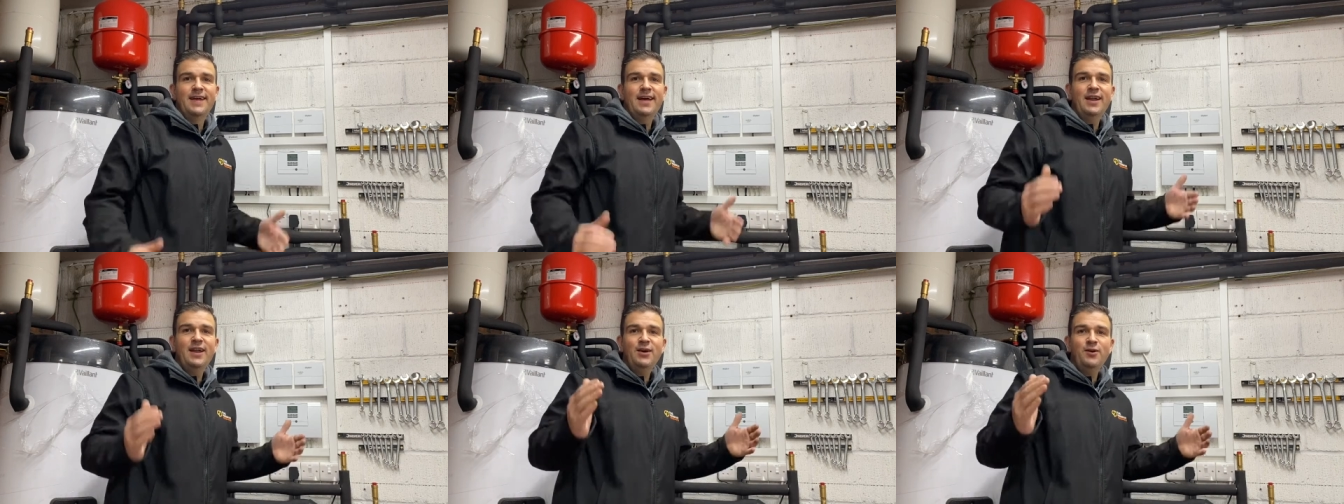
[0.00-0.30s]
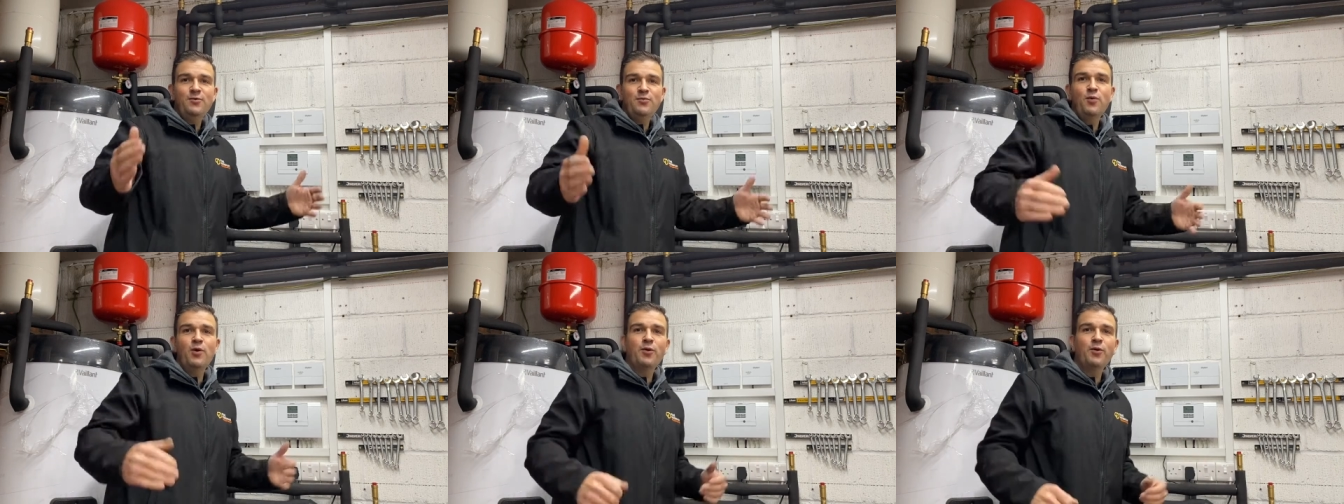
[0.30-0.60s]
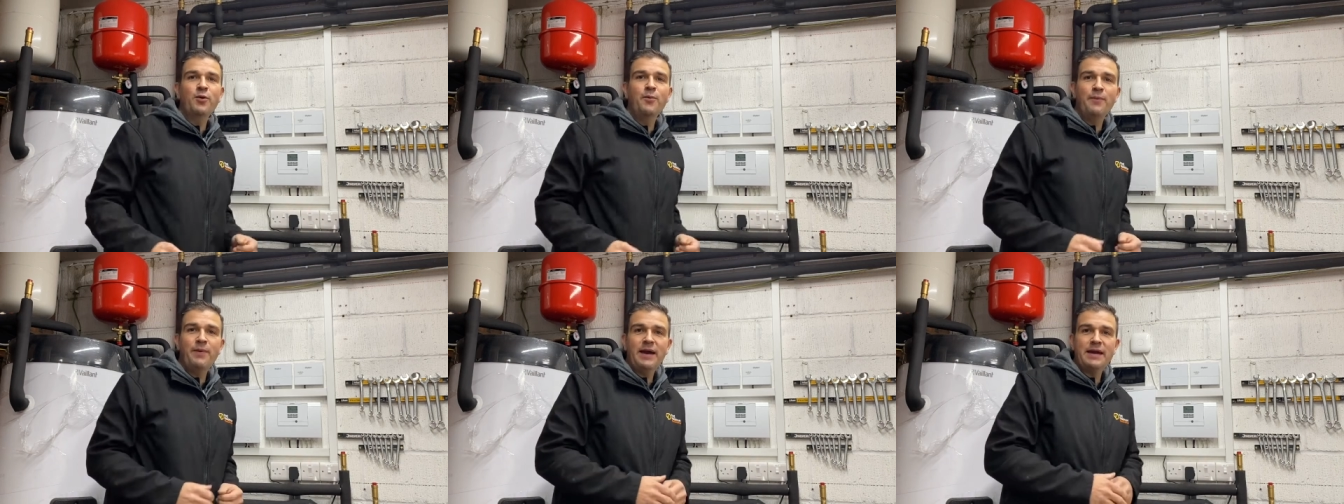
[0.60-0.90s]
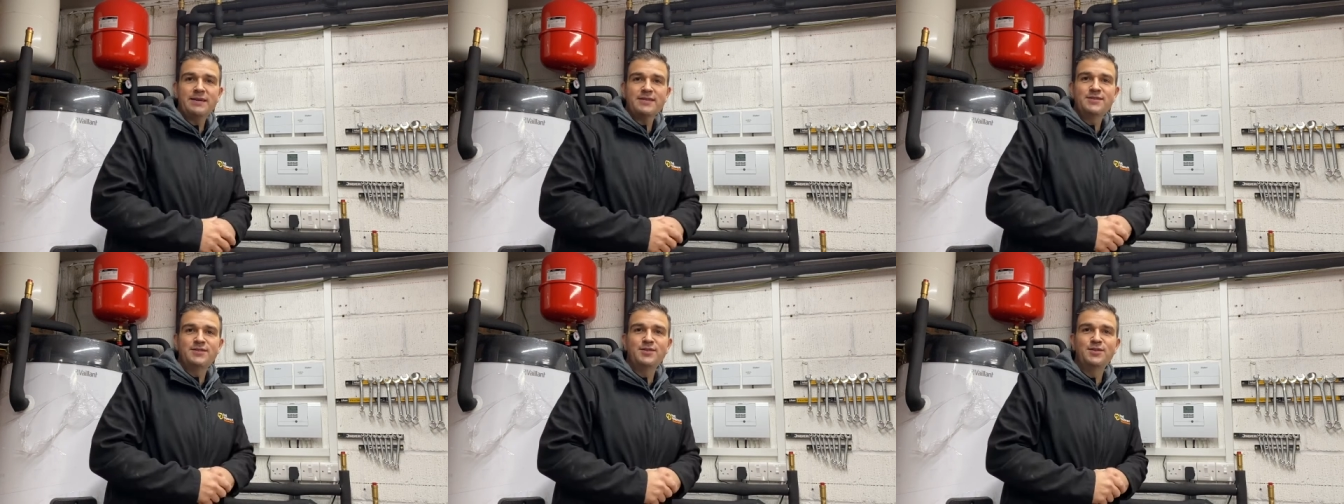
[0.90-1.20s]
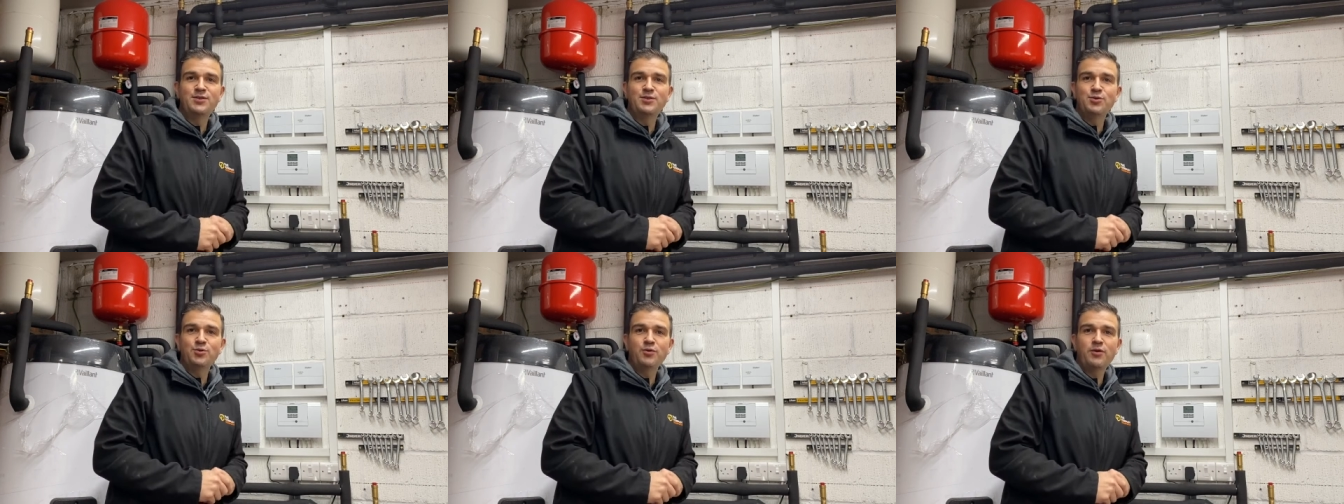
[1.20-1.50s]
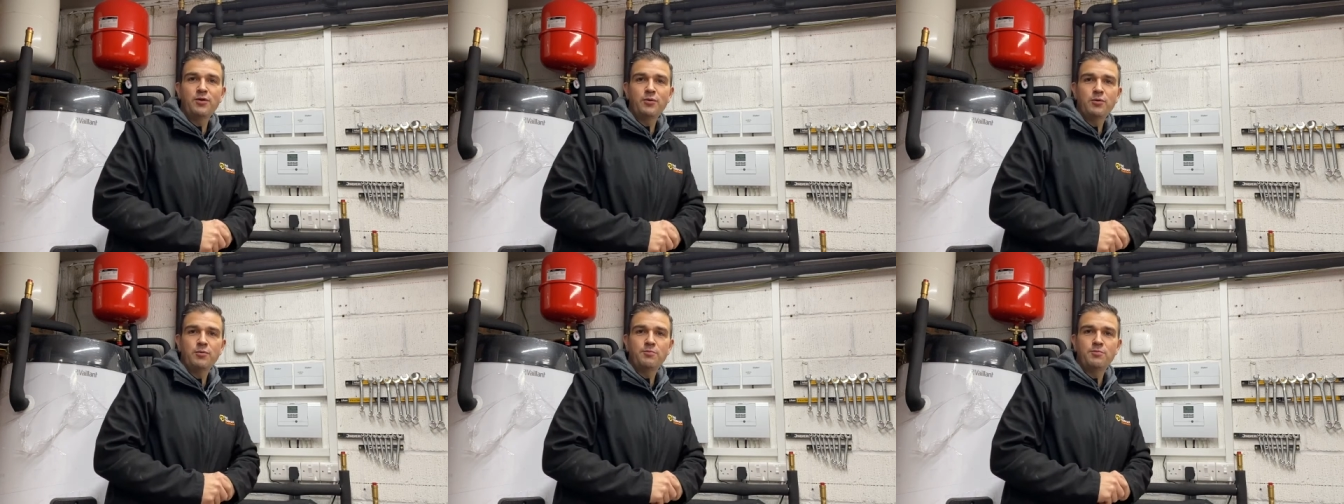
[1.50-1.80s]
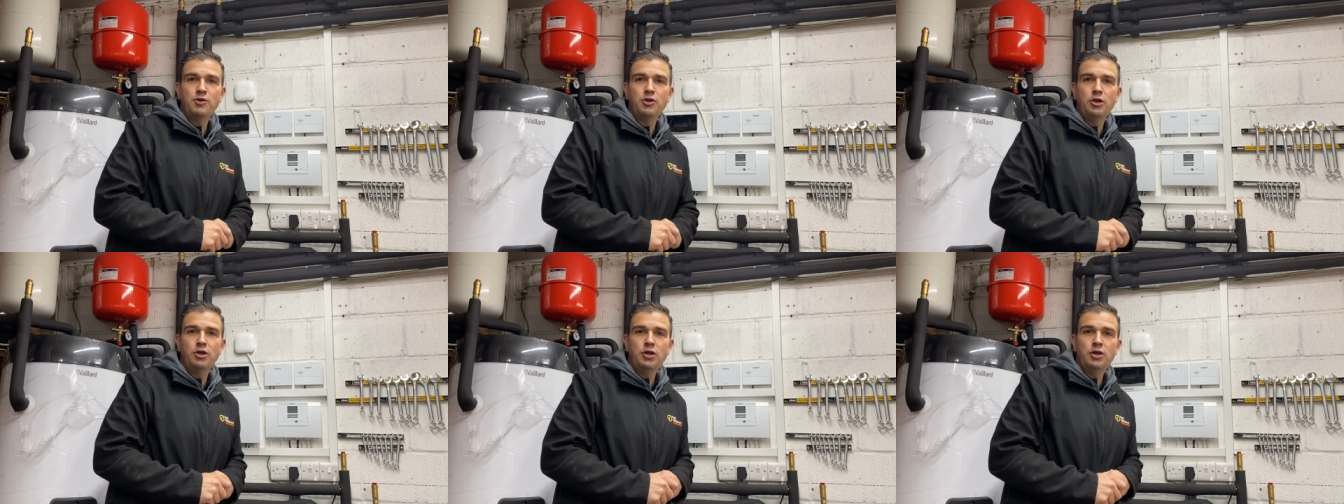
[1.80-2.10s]
Hello, welcome back to the Dore
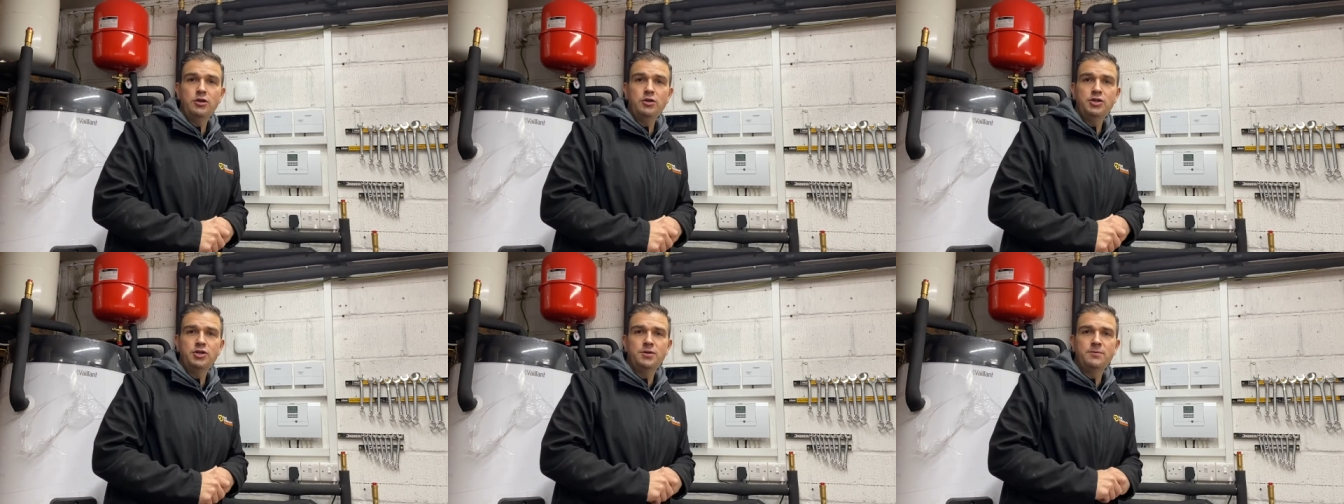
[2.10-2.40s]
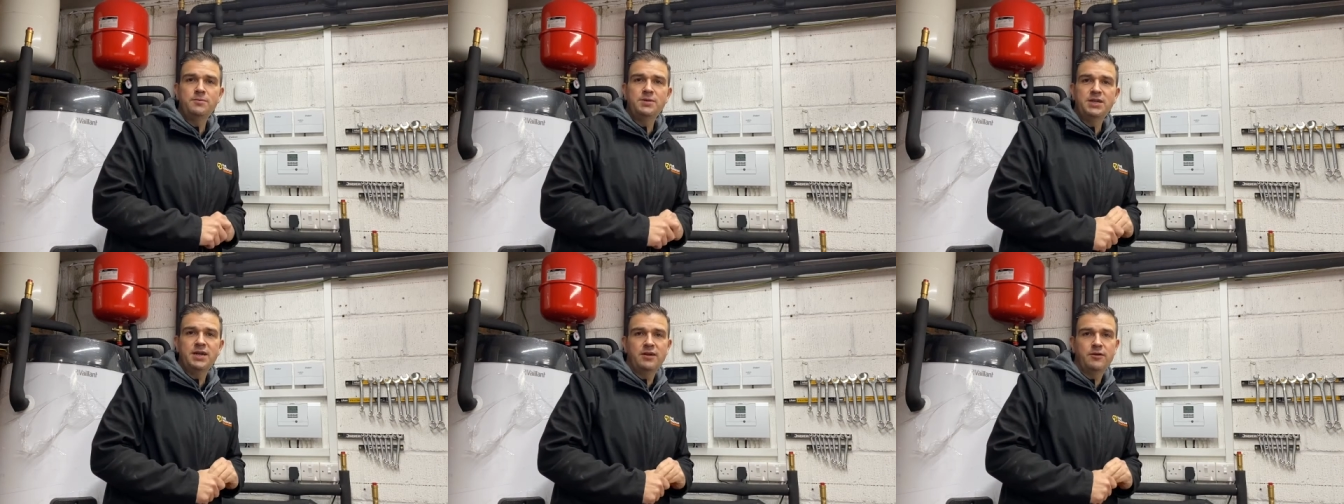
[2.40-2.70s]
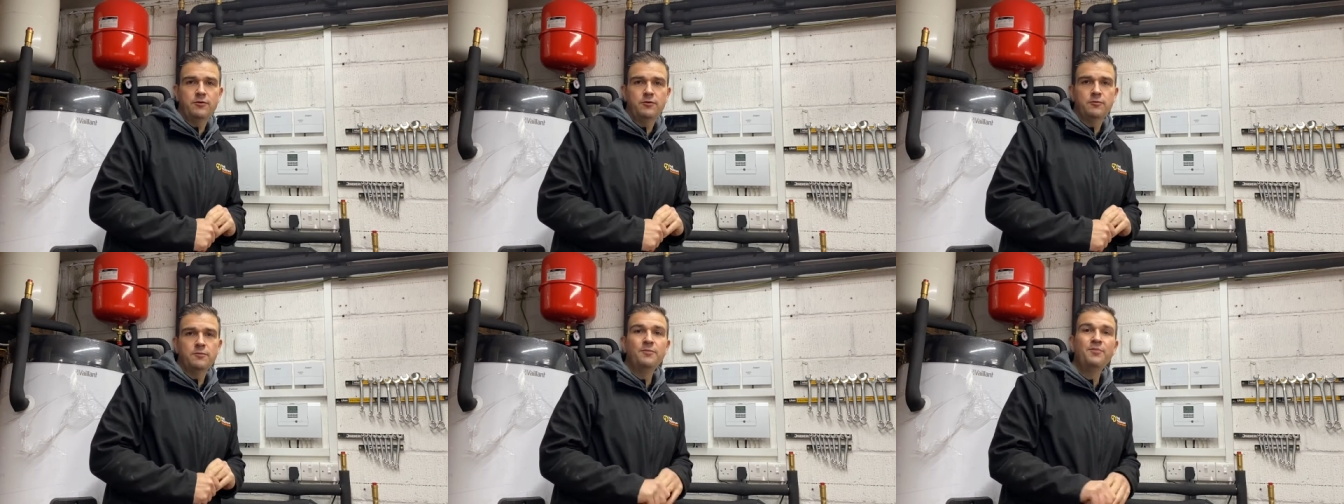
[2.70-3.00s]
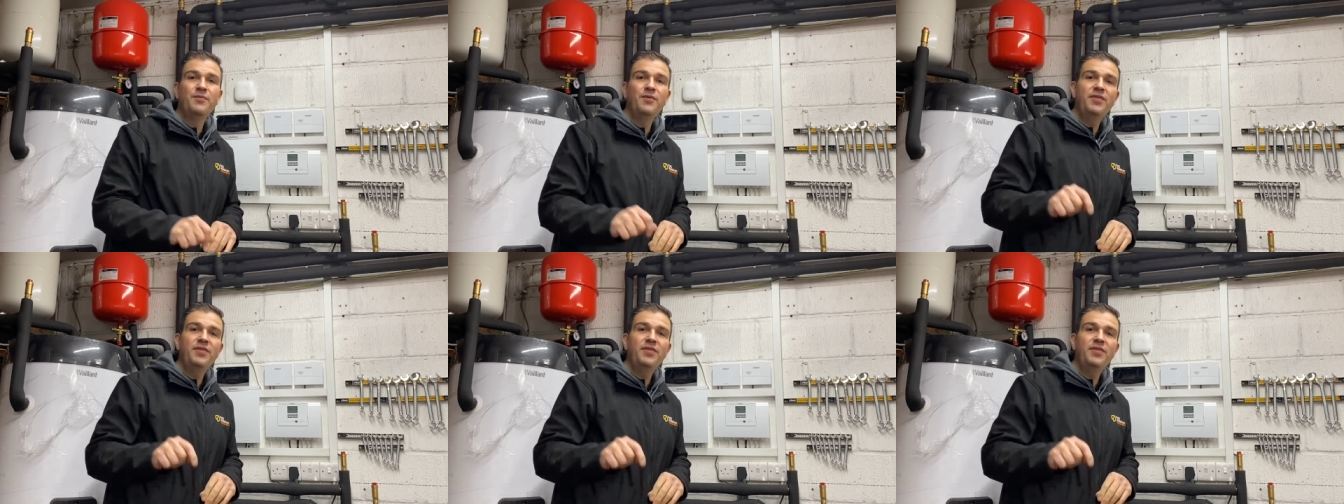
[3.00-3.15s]
Woodman YouTube channel.